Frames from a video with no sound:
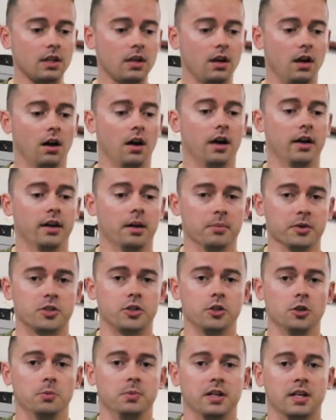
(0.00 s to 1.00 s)
number
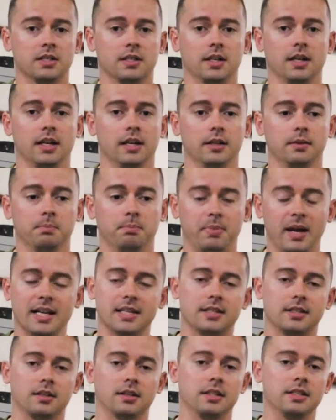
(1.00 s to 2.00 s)
two, because it
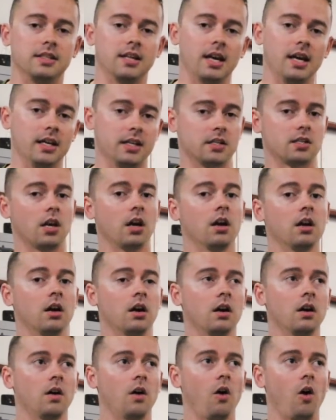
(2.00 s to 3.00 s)
basically takes
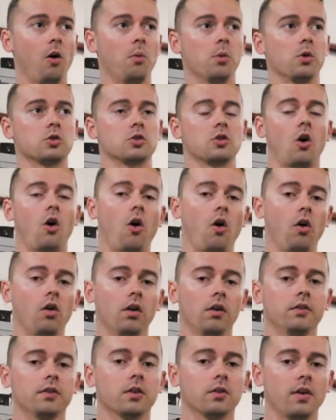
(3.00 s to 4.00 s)
almost
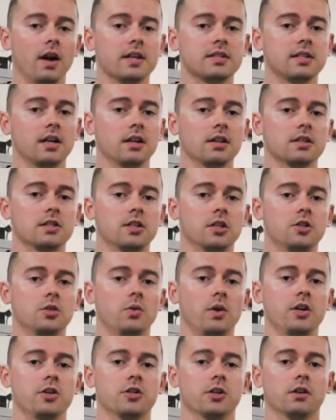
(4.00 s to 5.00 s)
all of the rest out of the
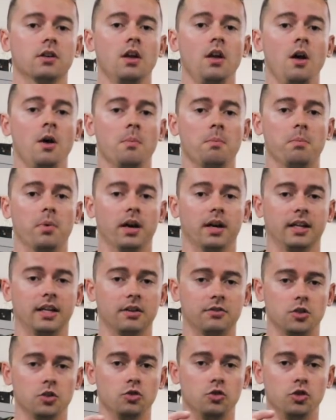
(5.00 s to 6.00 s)
situation, but it
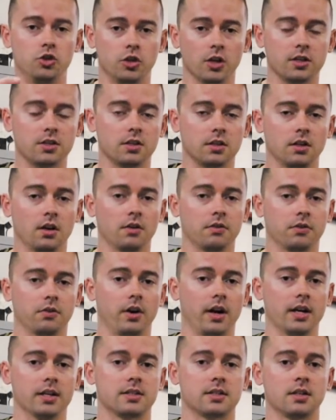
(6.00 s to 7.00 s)
gives you just enough
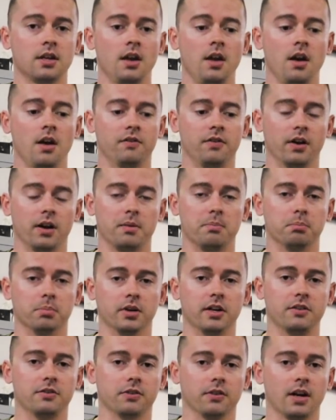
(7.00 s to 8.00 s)
rest, very
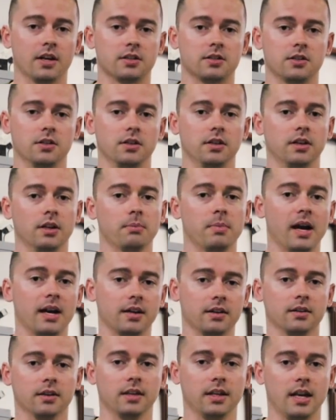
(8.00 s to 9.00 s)
brief rest, so you can get
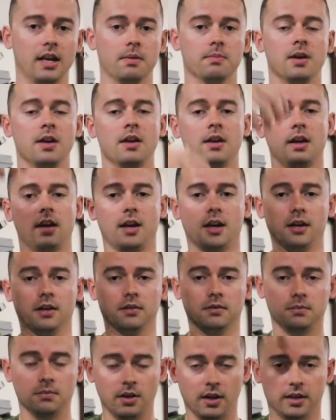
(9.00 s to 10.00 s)
back in the game
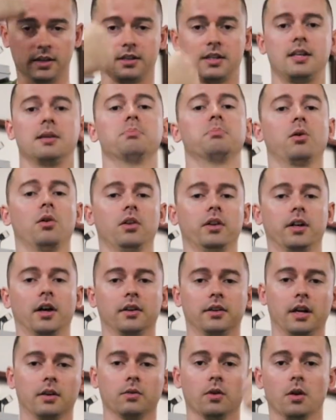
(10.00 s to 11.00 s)
and keep pulling
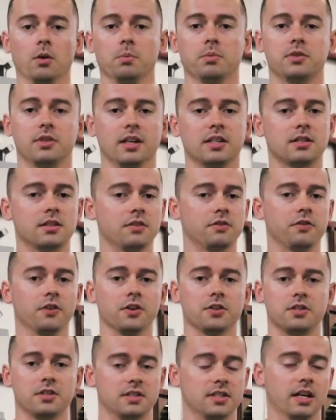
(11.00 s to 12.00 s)
on that rope. So that's the
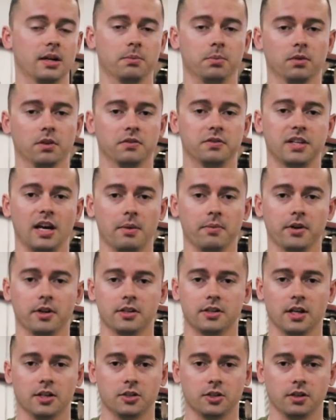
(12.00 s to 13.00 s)
first example of time under
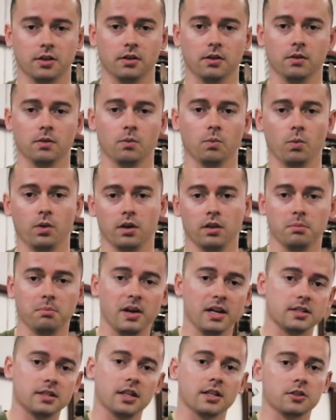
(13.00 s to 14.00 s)
tension, one of the
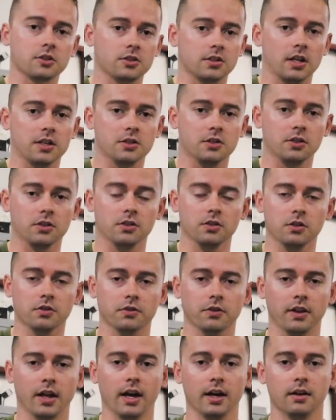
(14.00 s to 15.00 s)
best exercises you can do
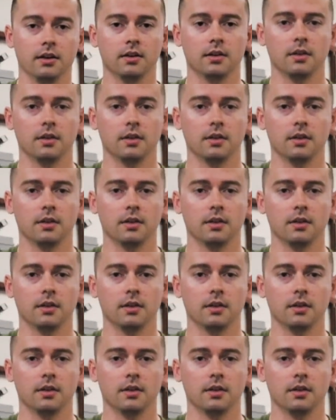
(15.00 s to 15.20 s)
for that.